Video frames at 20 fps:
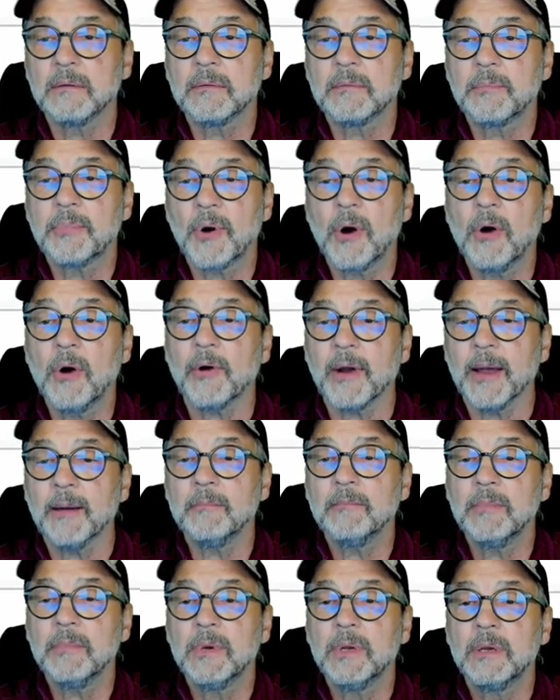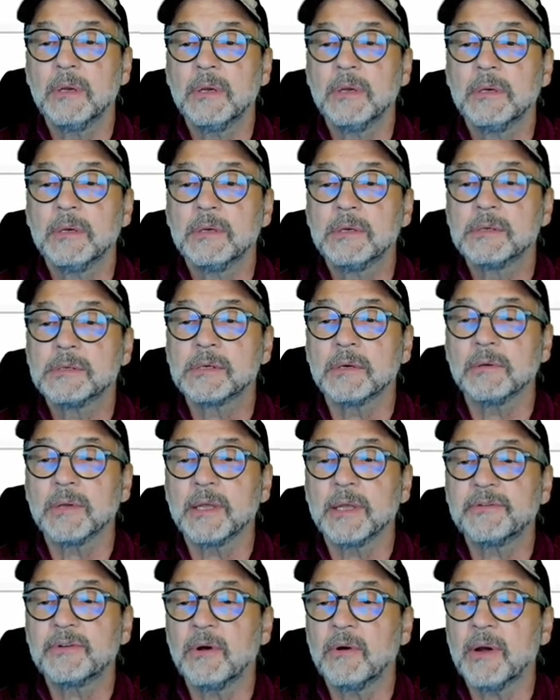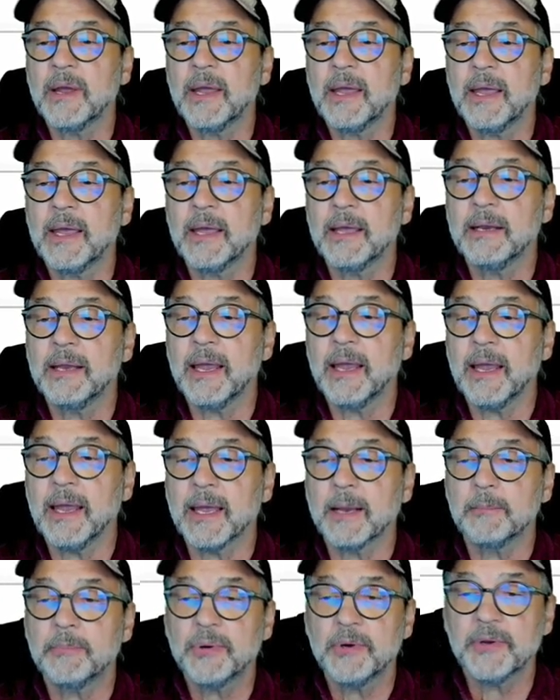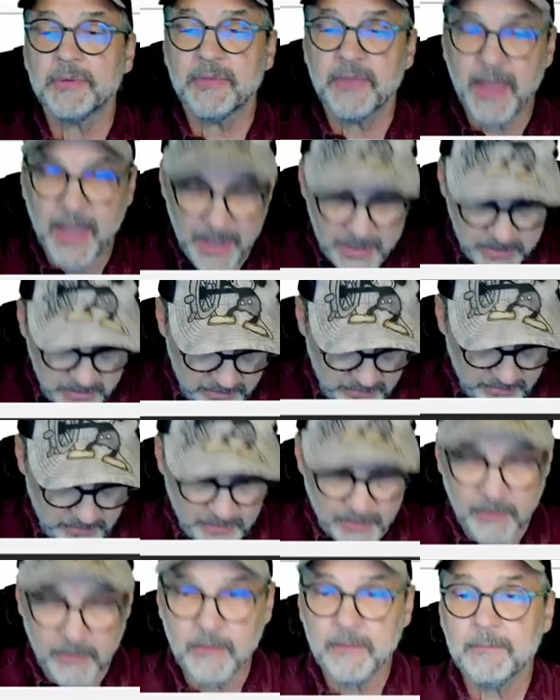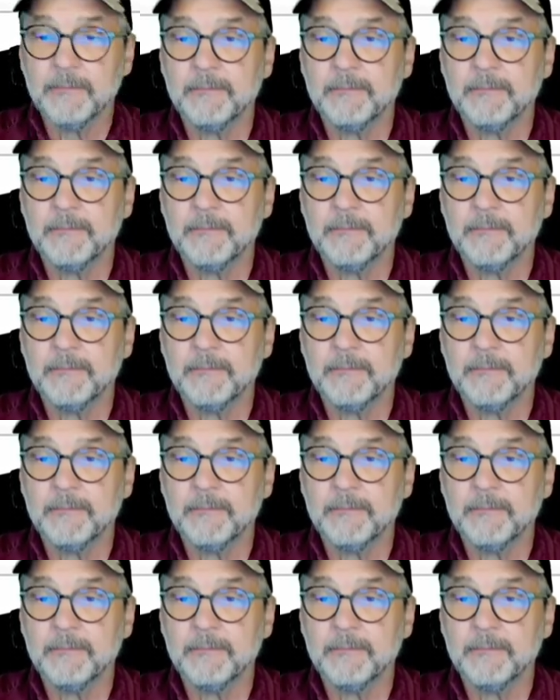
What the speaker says: program. So let's go ahead and put that in there.